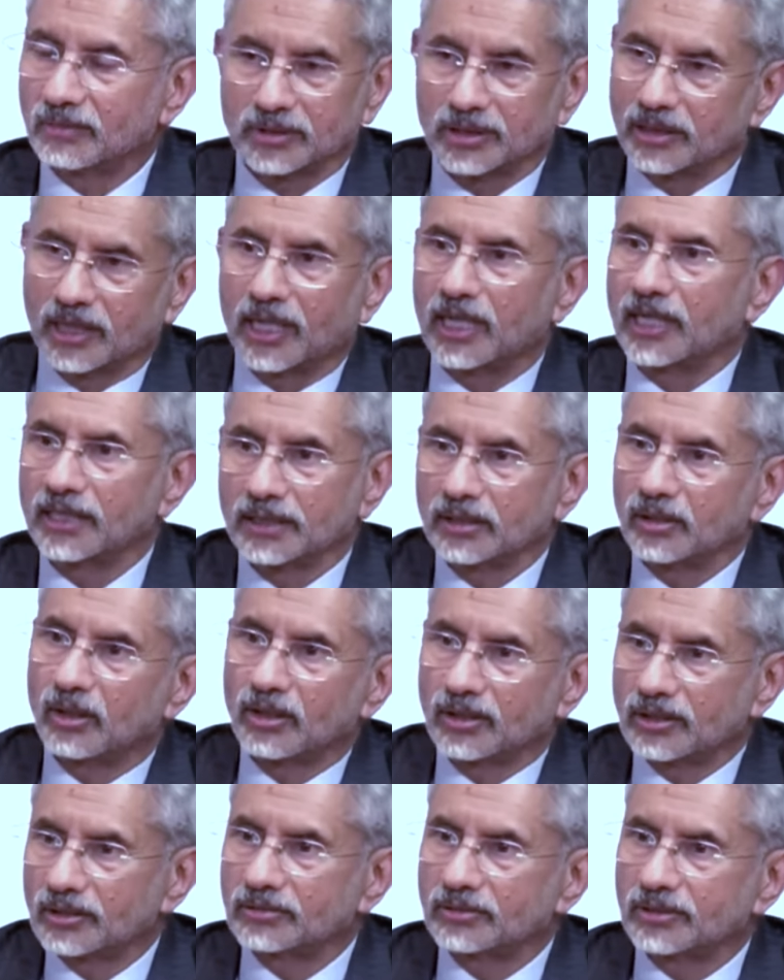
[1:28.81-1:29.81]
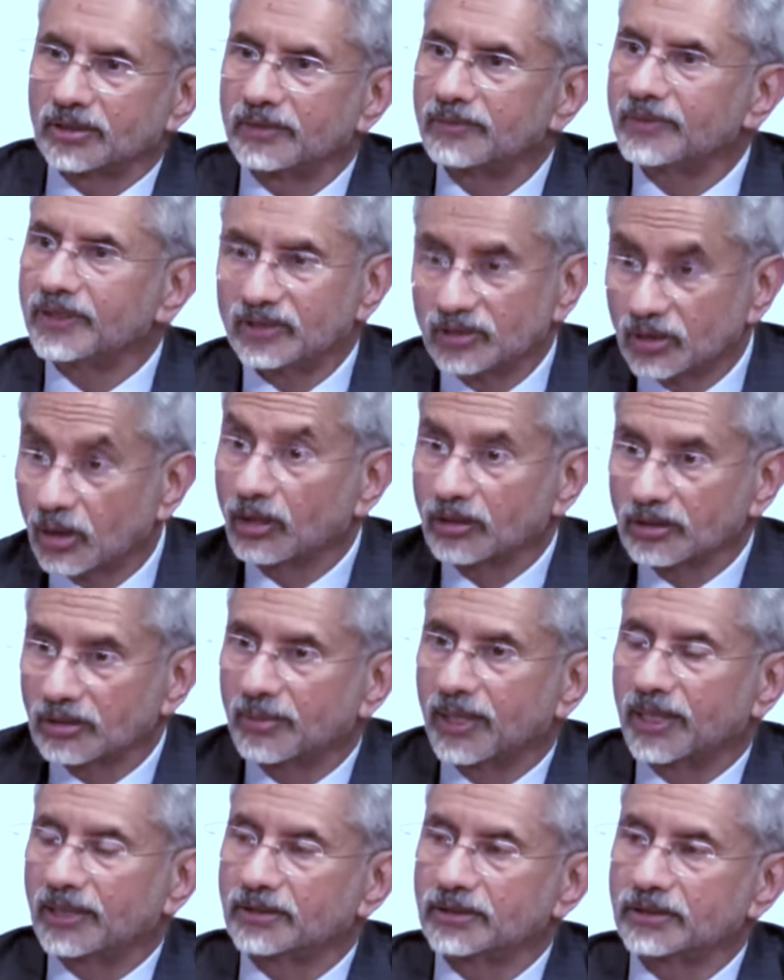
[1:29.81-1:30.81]
I mean, I had not even
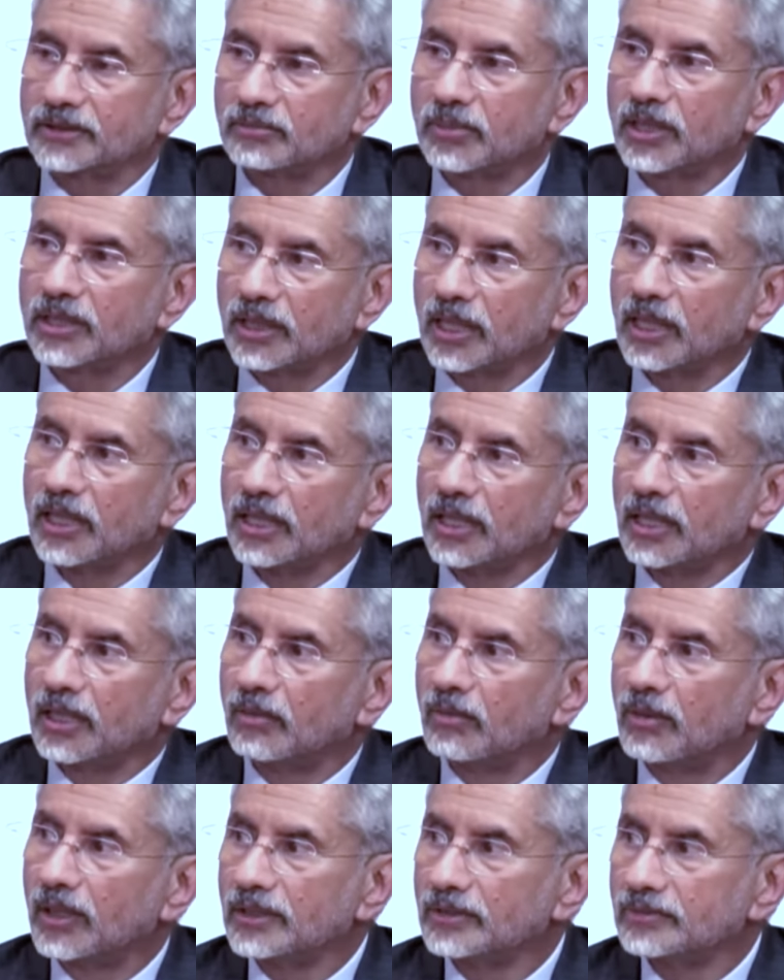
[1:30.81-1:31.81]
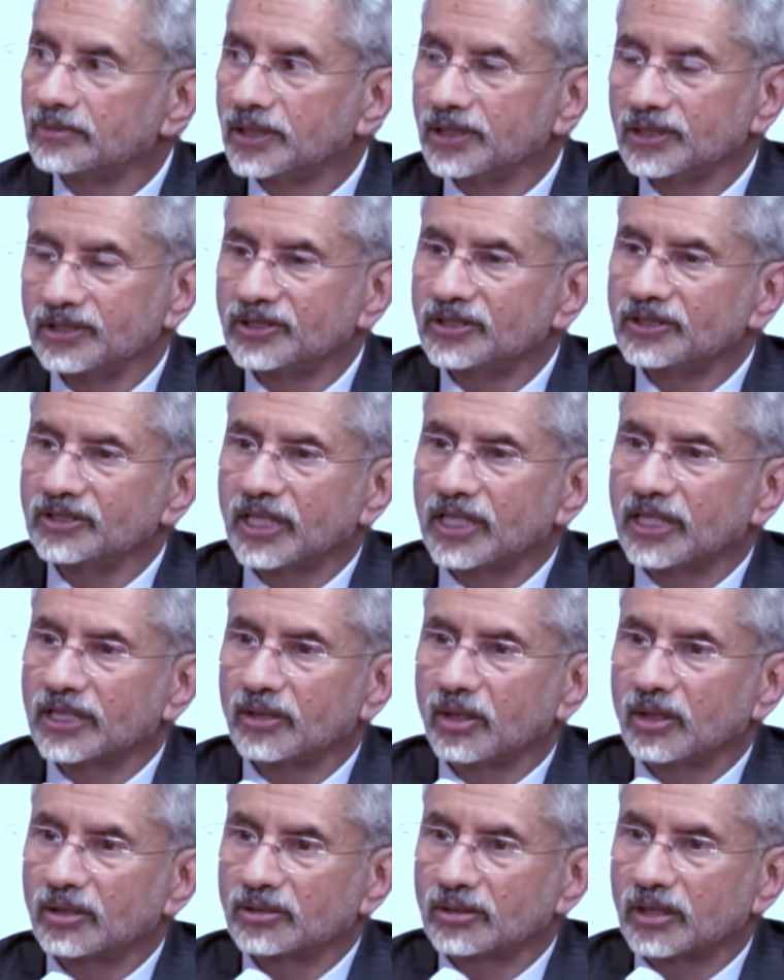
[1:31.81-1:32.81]
thought about it. But one of the reasons
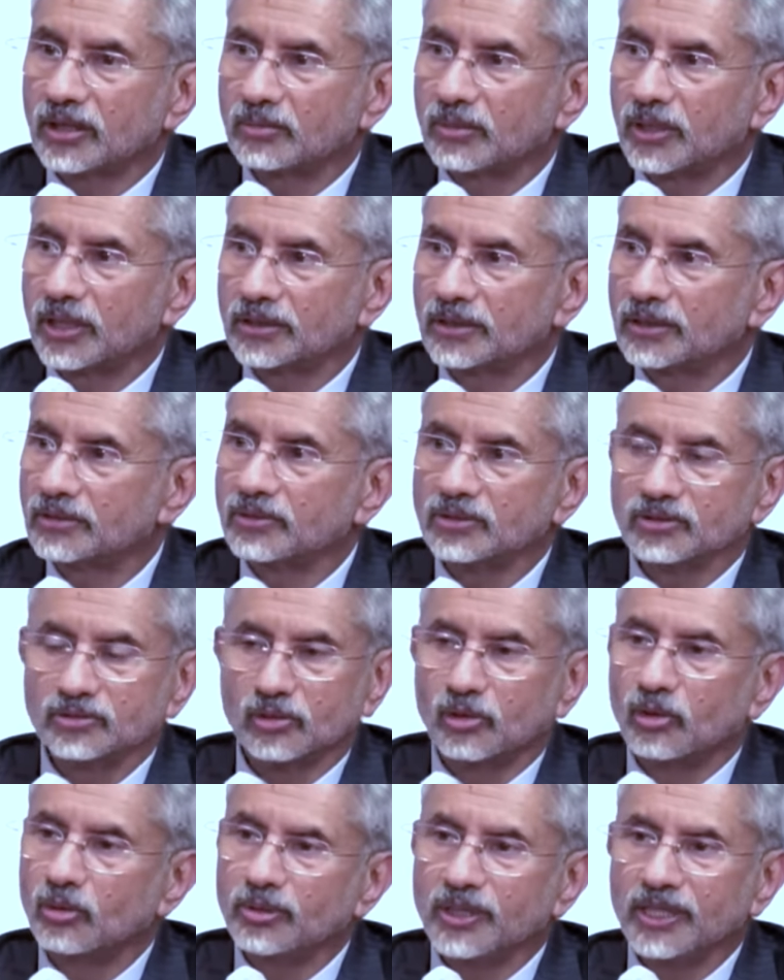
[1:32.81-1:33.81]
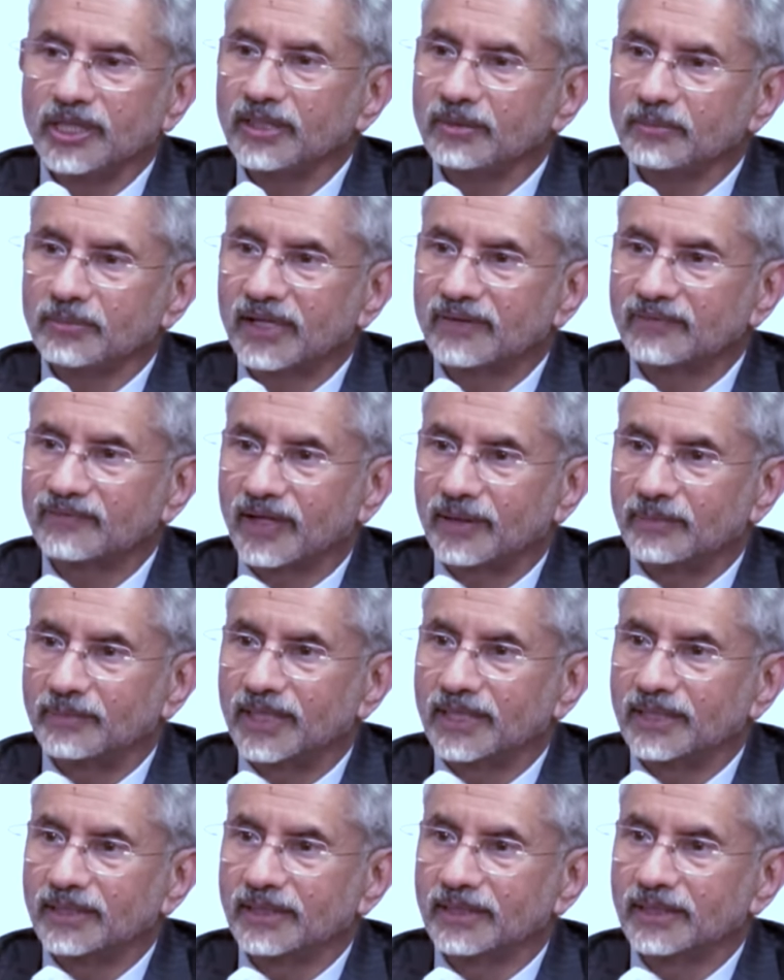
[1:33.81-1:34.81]
I had not thought about it was nobody in my
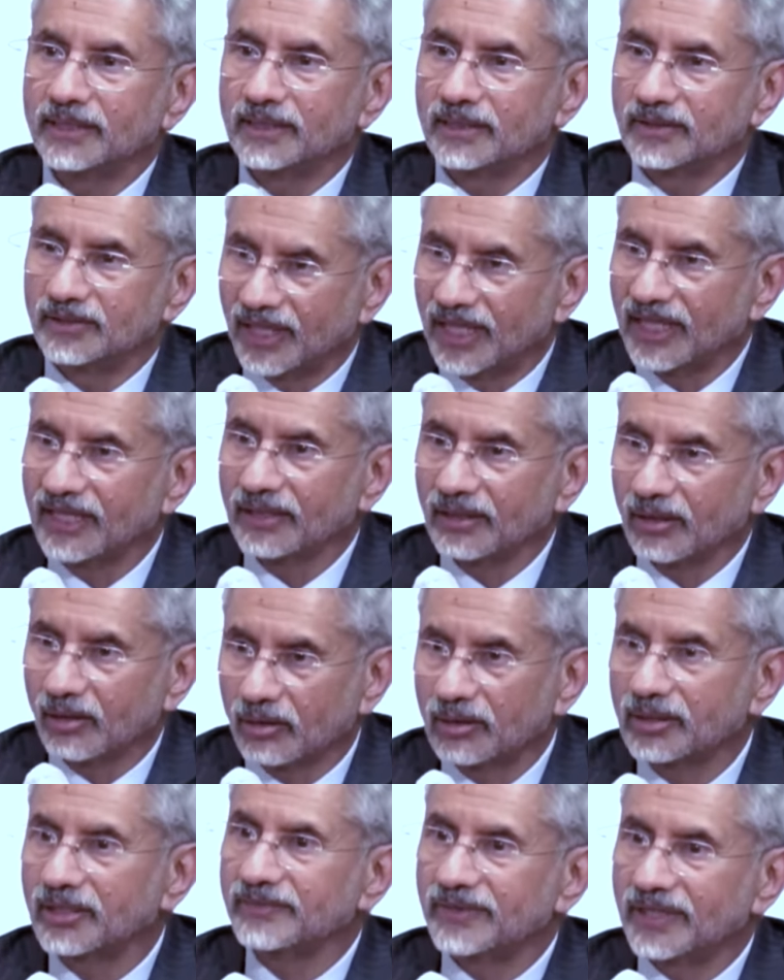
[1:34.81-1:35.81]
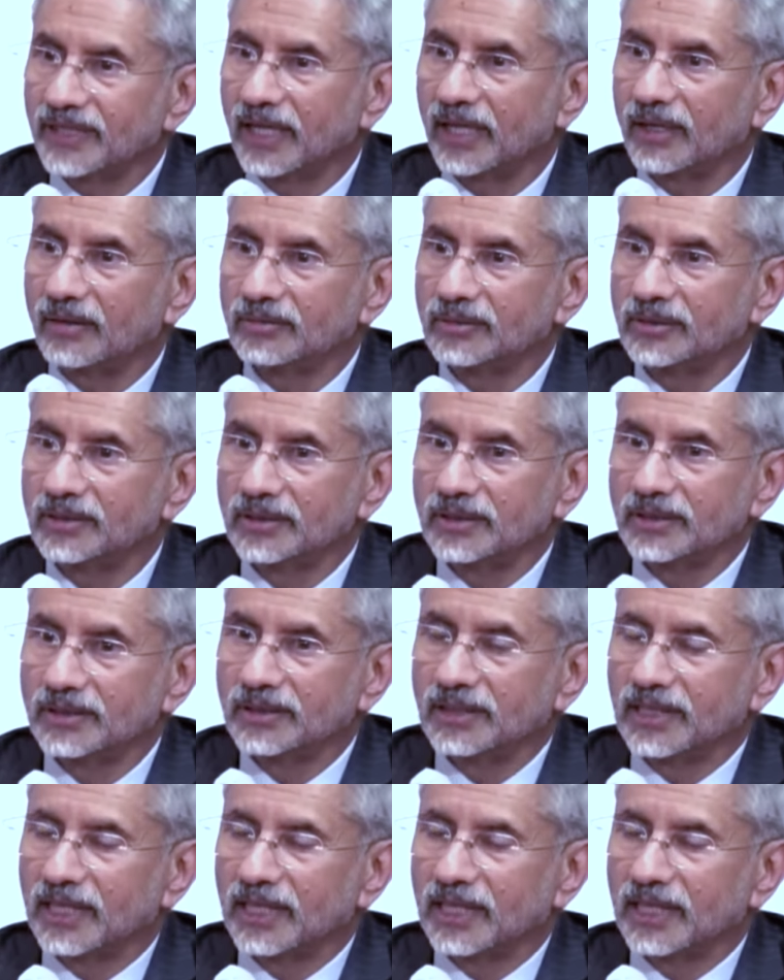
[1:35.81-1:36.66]
family, then or even now,